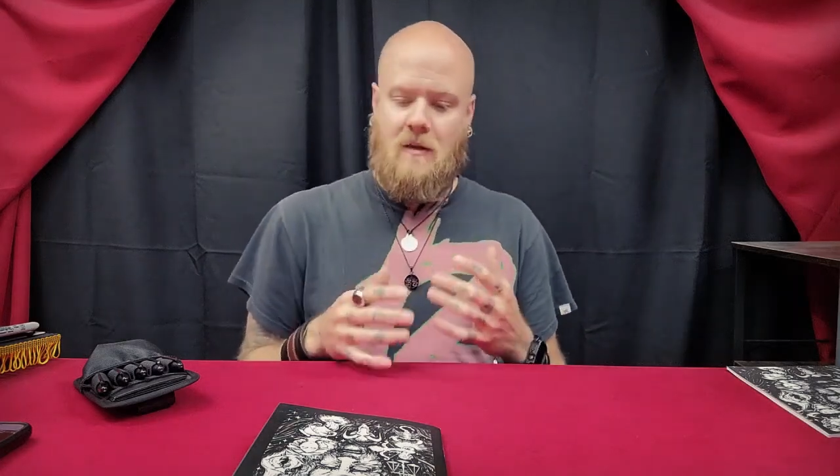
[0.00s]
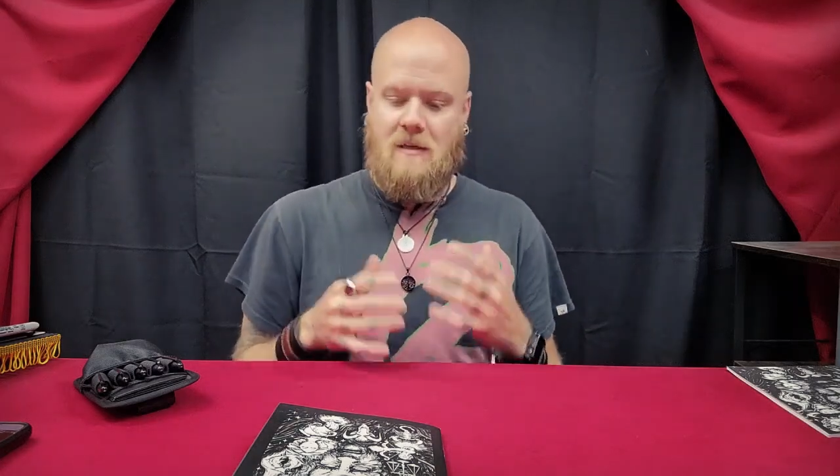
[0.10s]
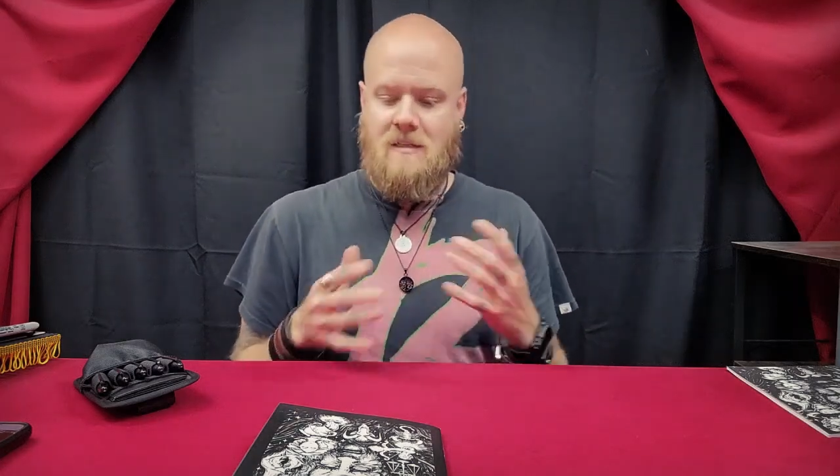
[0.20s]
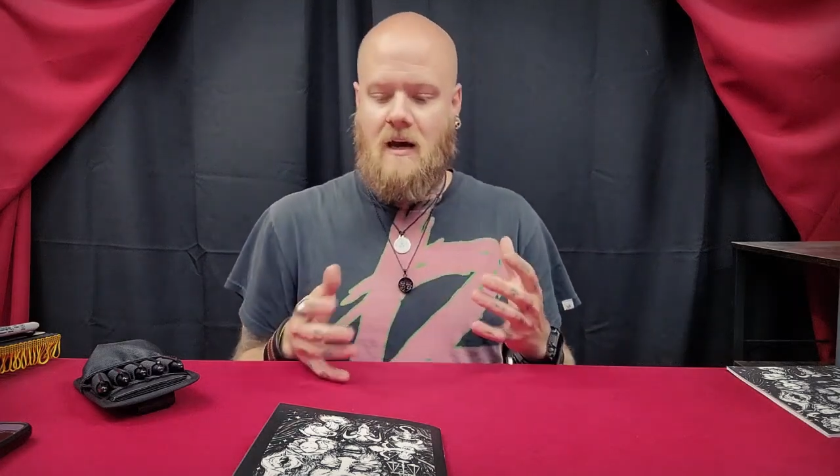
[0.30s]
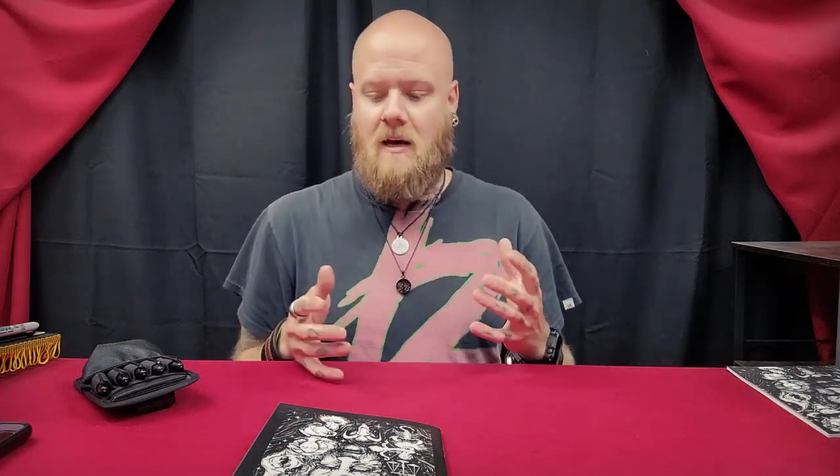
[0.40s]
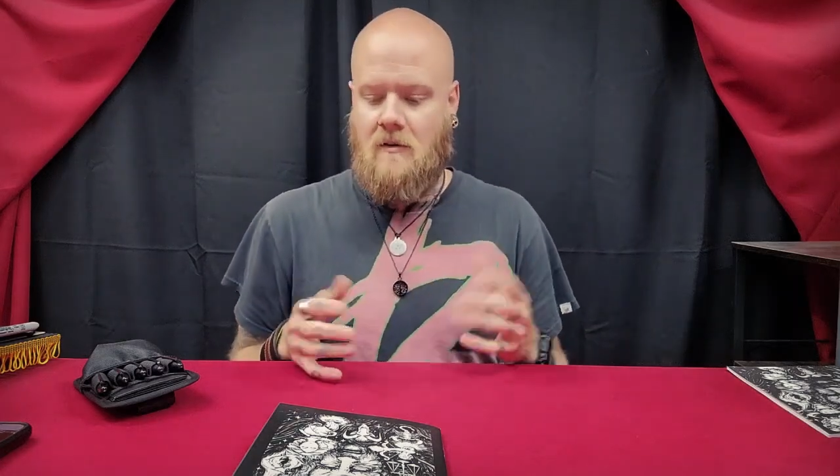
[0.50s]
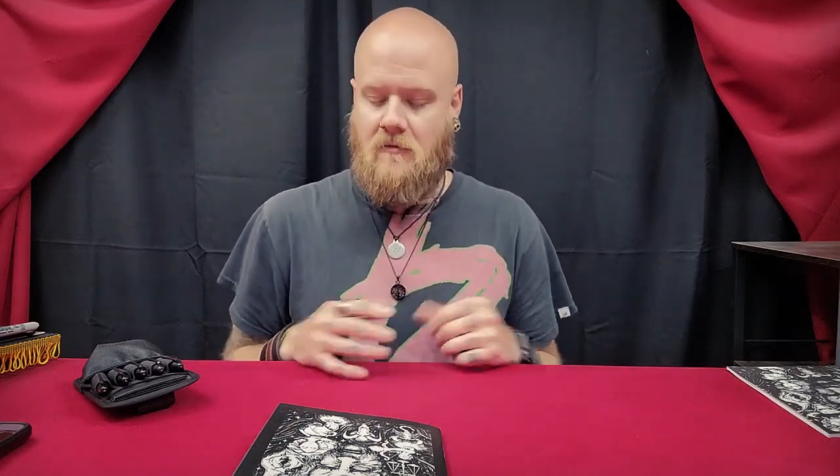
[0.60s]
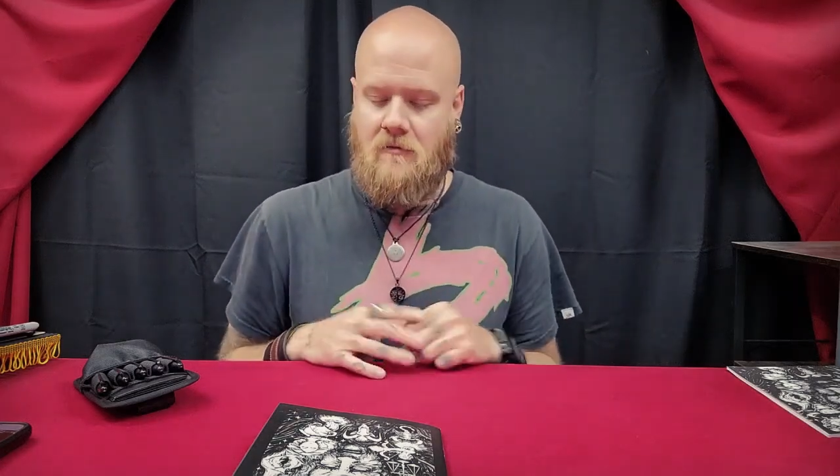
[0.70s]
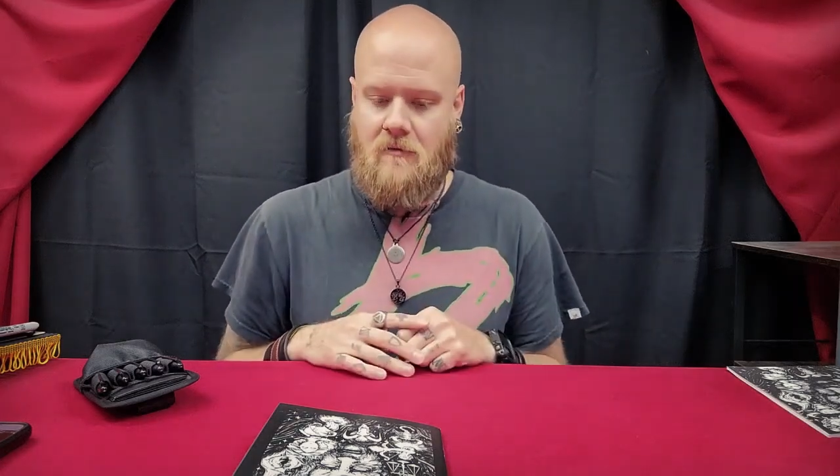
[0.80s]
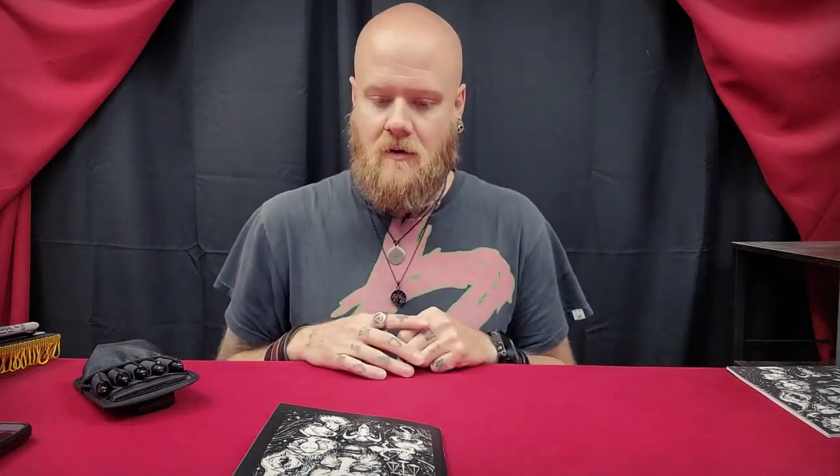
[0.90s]
this kind
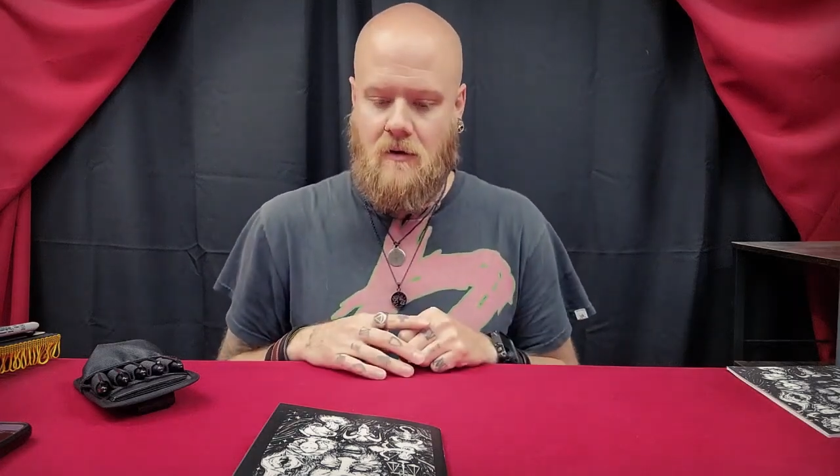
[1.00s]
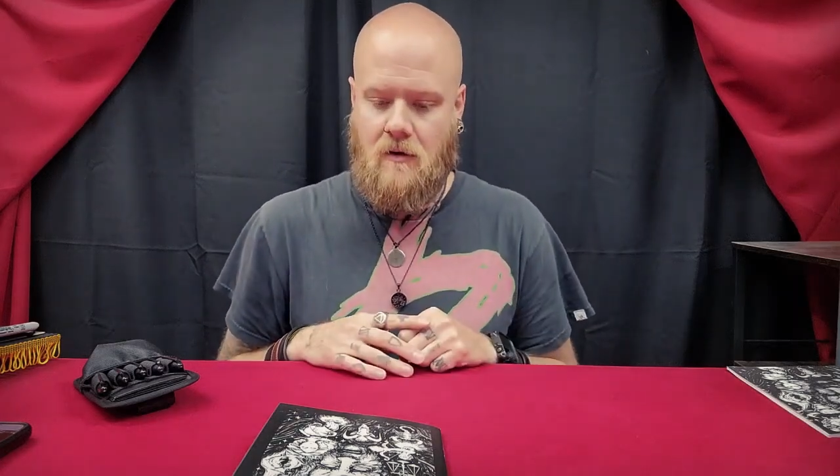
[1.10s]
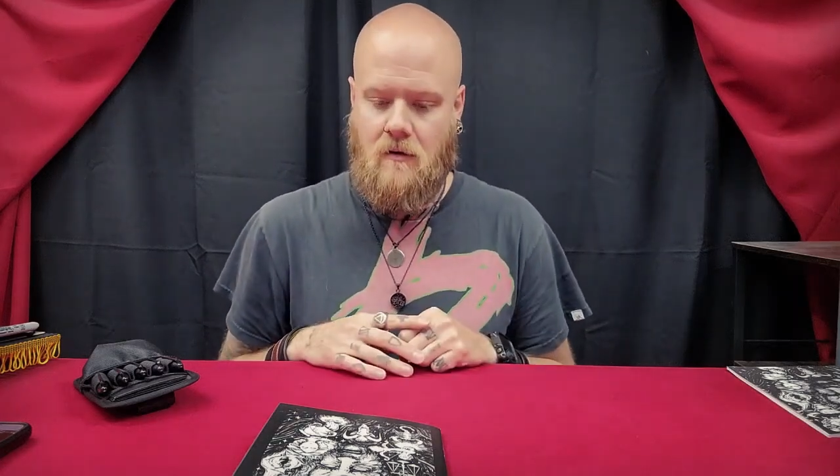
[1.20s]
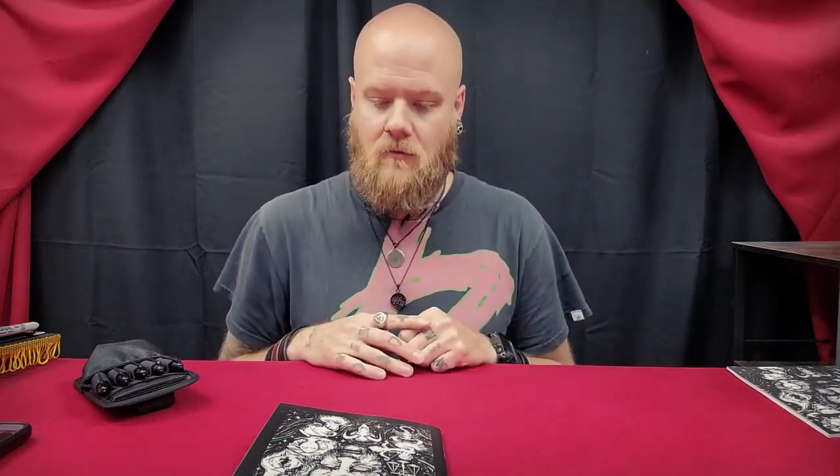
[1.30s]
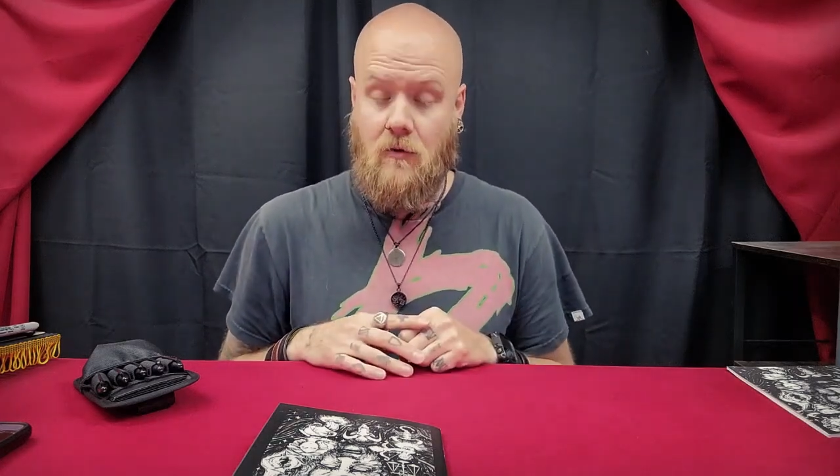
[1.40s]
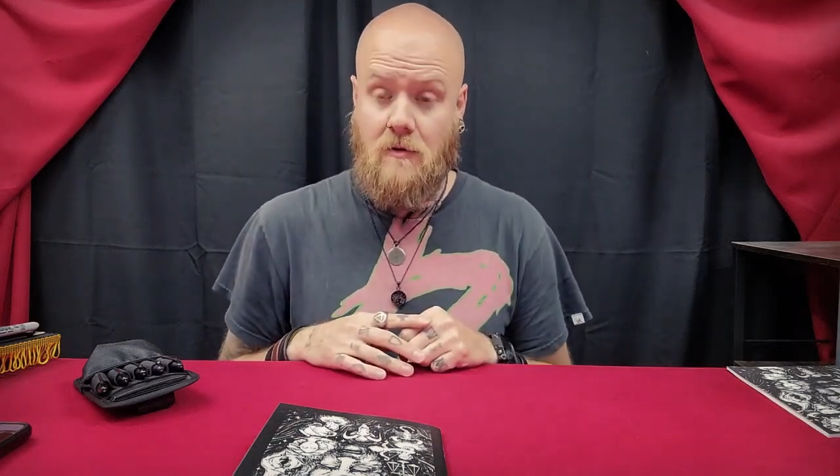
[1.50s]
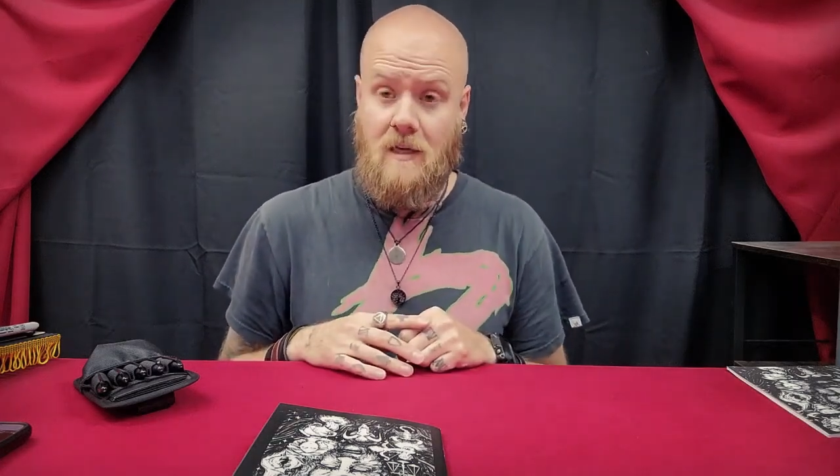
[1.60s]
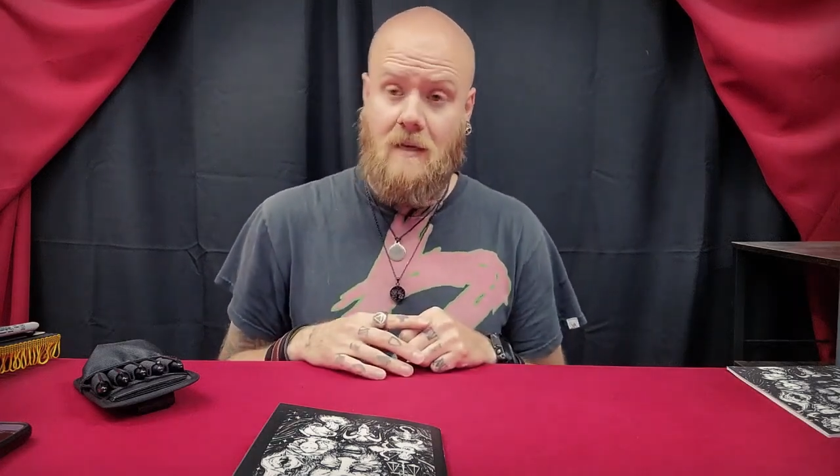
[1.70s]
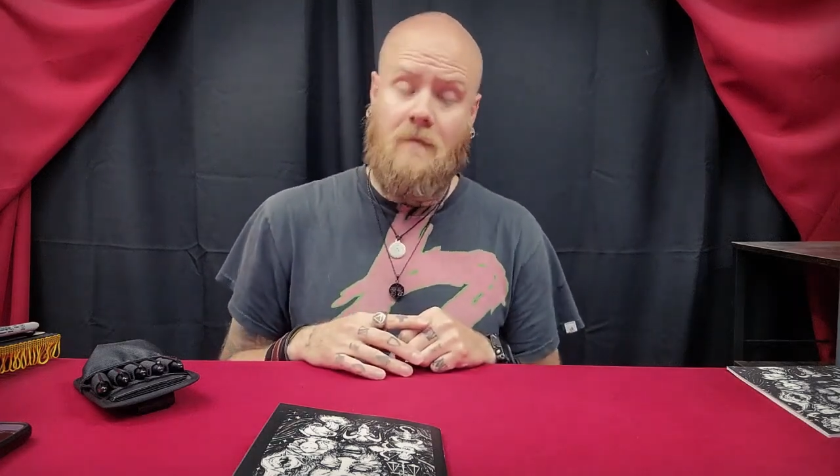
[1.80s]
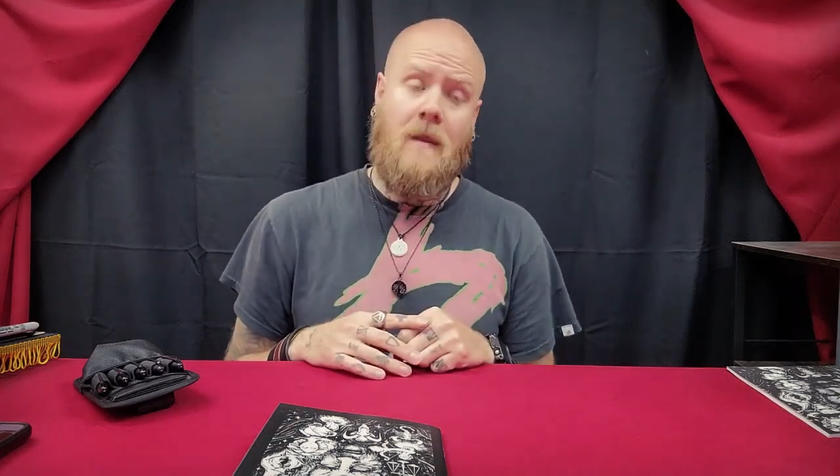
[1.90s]
of
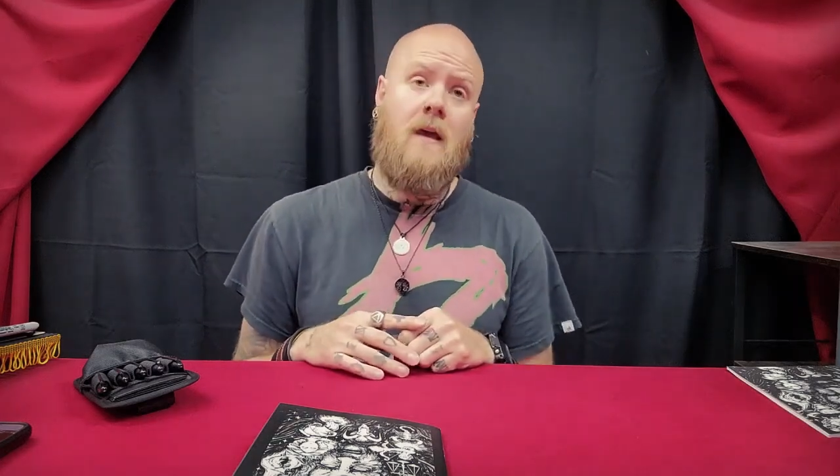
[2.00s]
routine.